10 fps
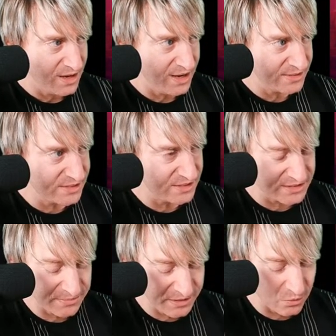isn't it
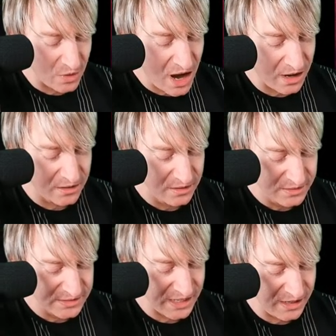something rock?
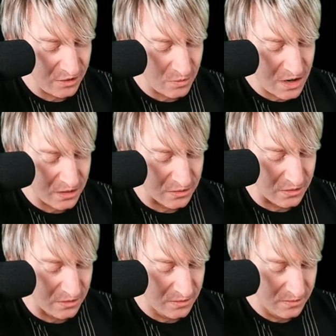Standing rock or.